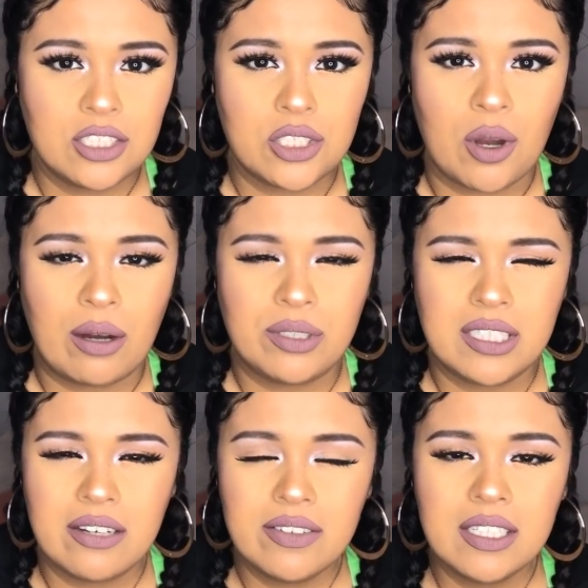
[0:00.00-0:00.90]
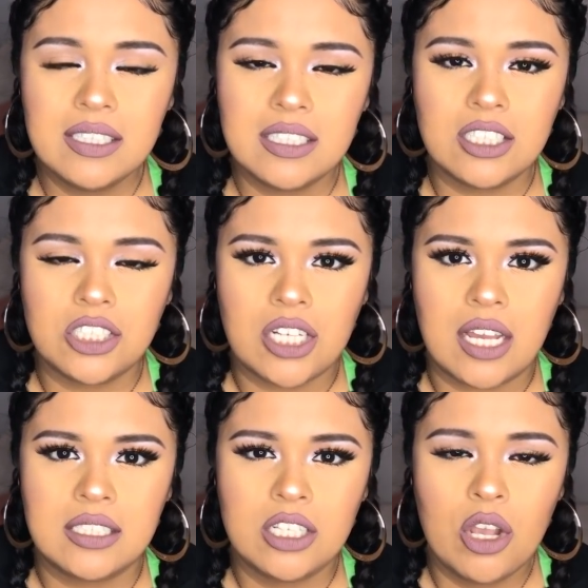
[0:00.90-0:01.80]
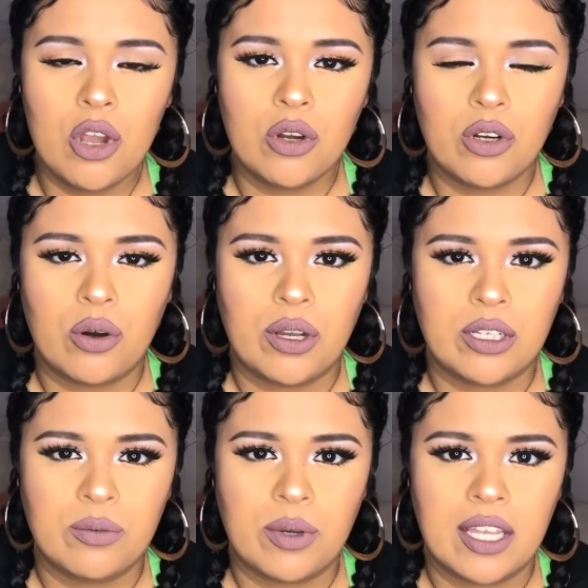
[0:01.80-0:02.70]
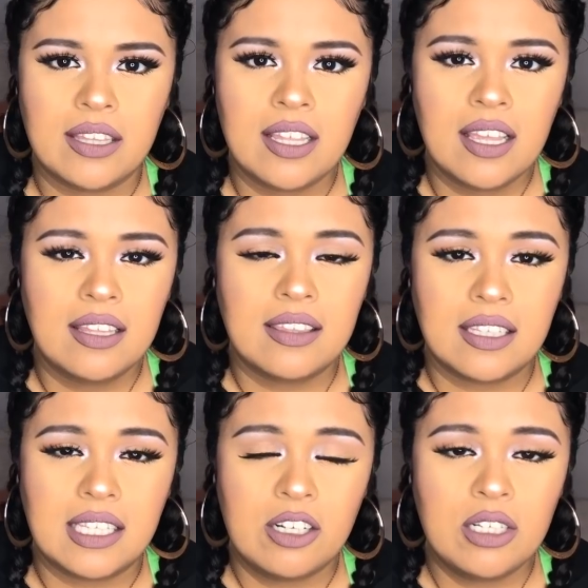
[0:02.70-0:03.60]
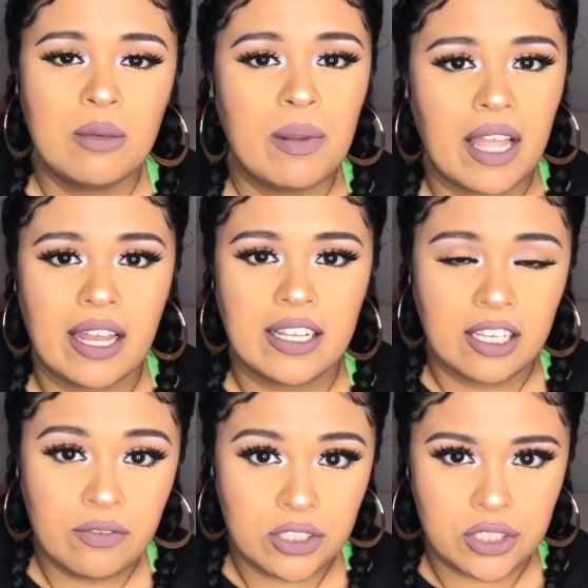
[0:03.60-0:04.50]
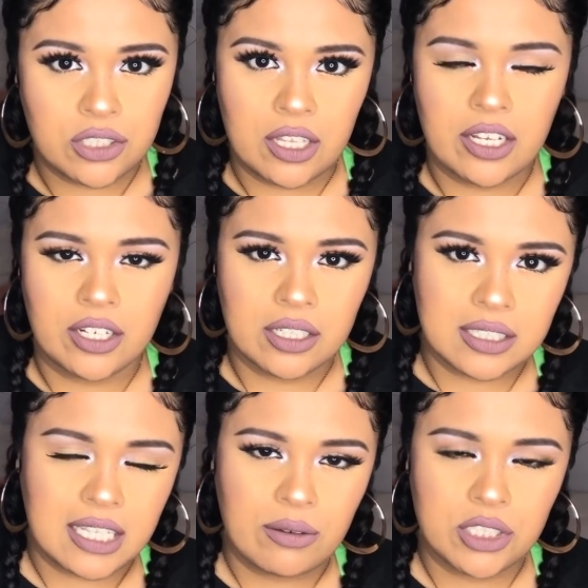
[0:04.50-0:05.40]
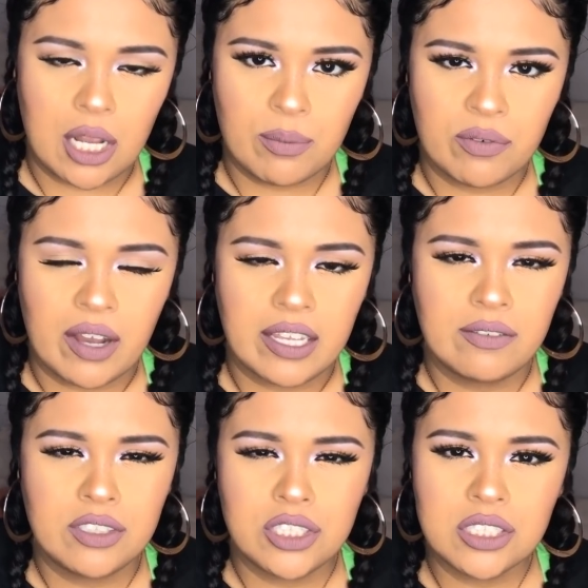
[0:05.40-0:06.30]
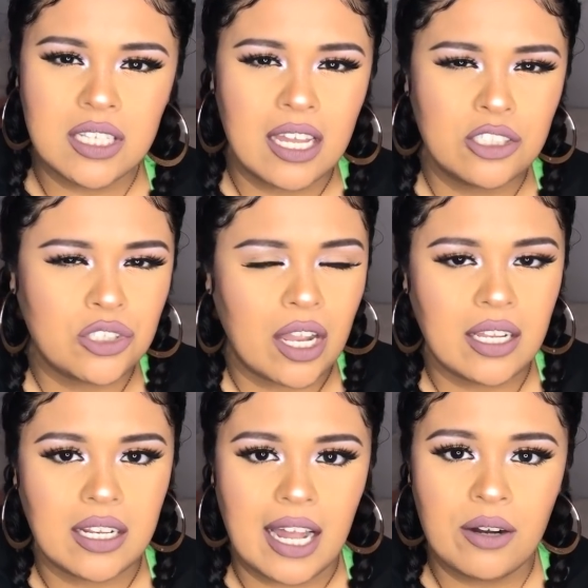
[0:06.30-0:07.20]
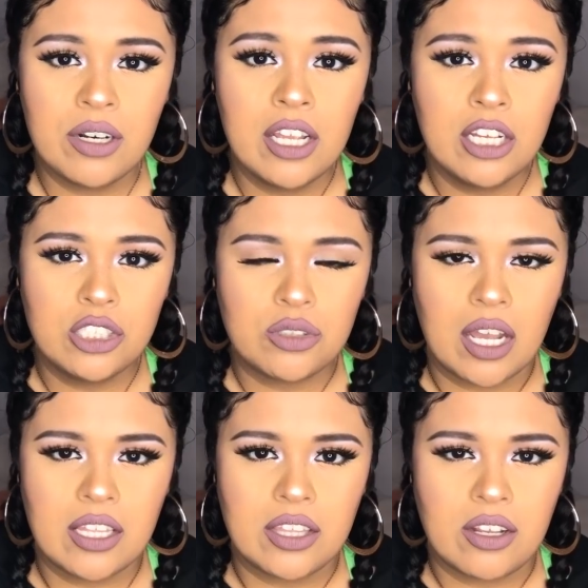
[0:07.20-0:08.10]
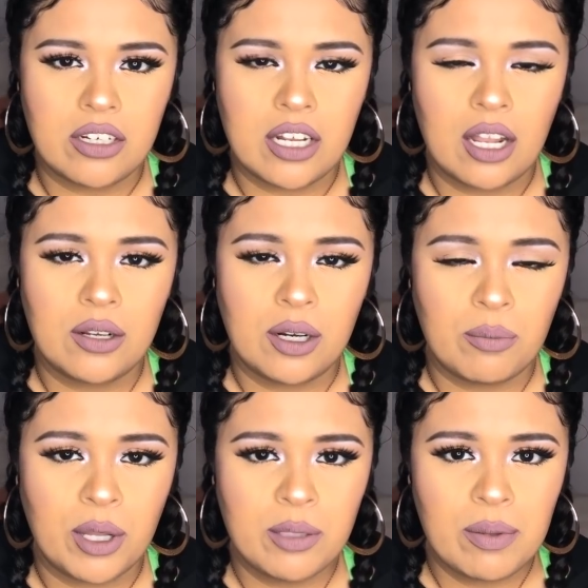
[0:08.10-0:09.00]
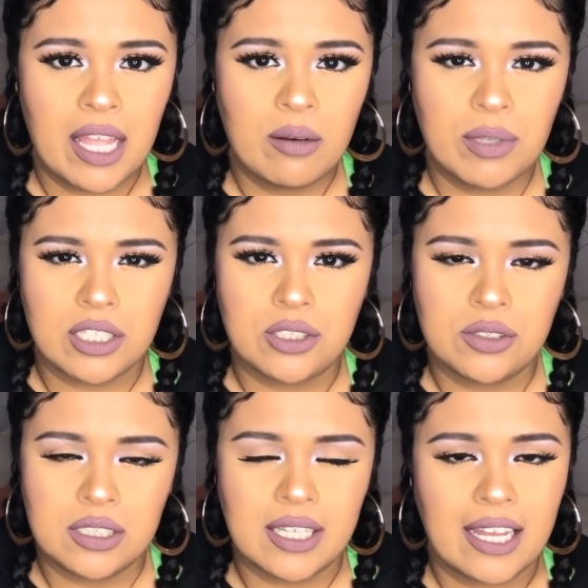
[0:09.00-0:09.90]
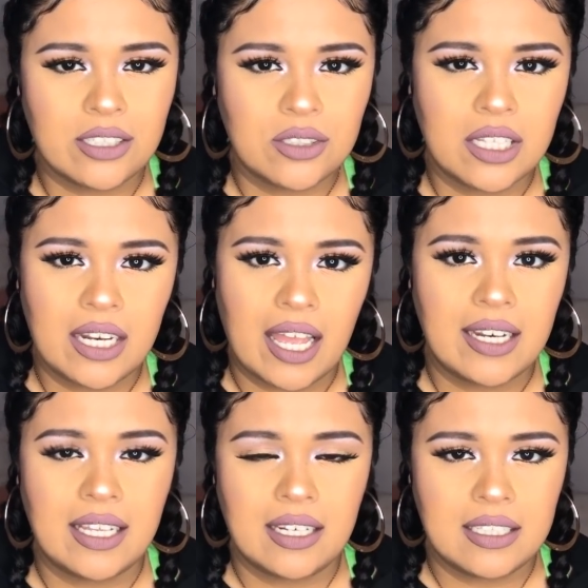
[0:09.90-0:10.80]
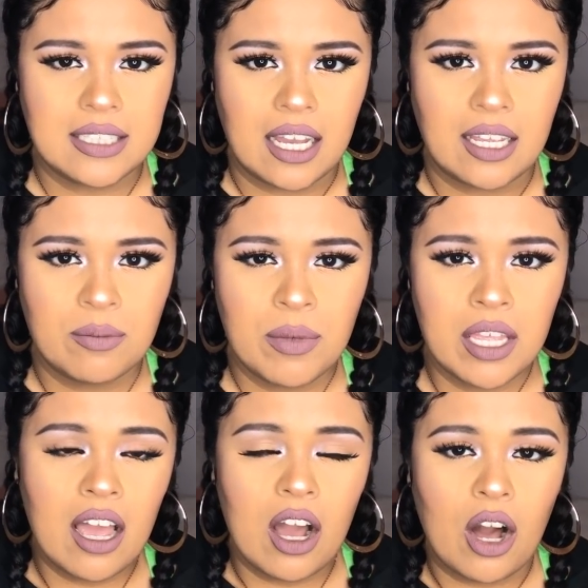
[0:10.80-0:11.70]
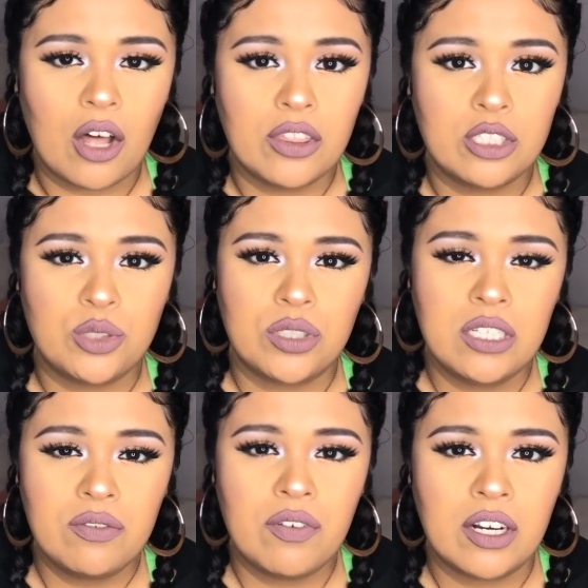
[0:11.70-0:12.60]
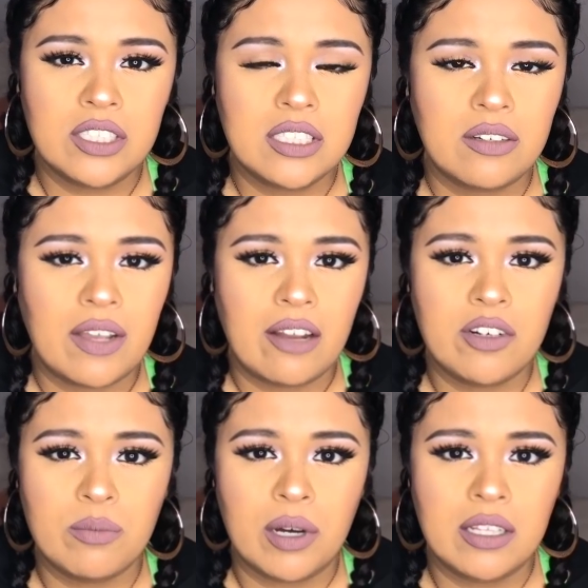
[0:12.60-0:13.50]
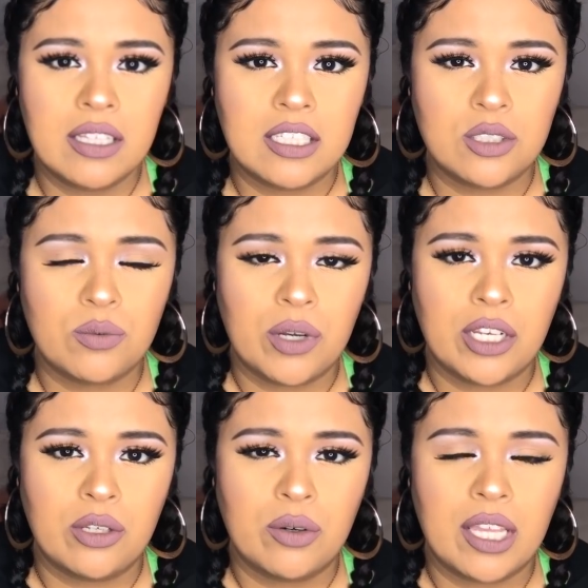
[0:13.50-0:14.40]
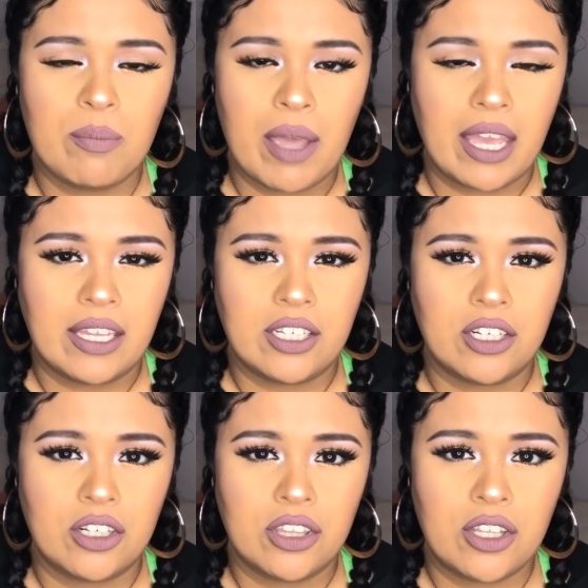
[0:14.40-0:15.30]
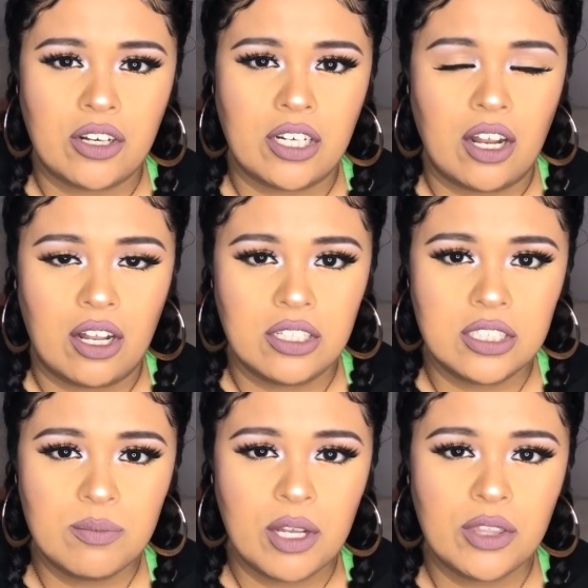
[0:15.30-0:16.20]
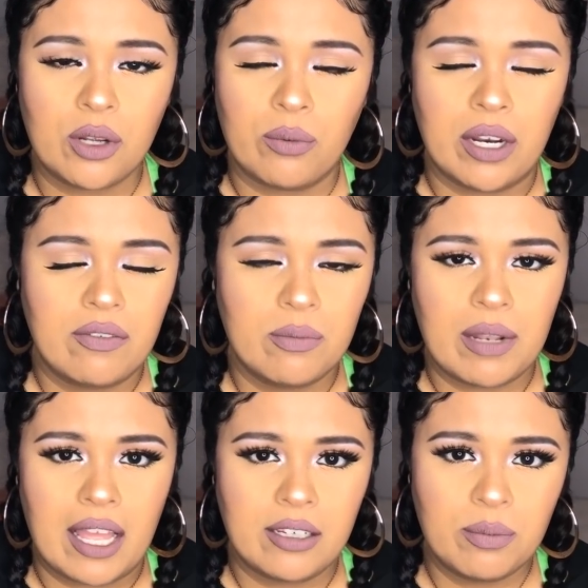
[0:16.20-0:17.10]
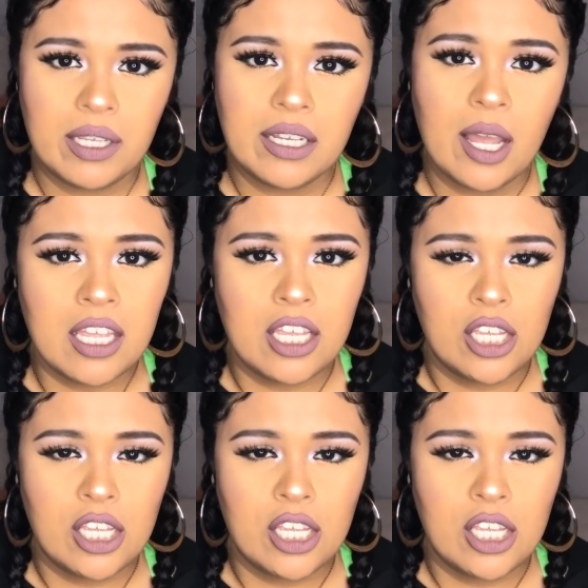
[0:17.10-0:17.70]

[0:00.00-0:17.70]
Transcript: So I would definitely suggest going with the yearly plan if you're sure that you're going to stay with Shopify. If you're just kind of trying it out, try the $30 a month plan because you can cancel it at any time. On the 21st of every month is when you'll get paid your $30 a month or whatever plan you pick.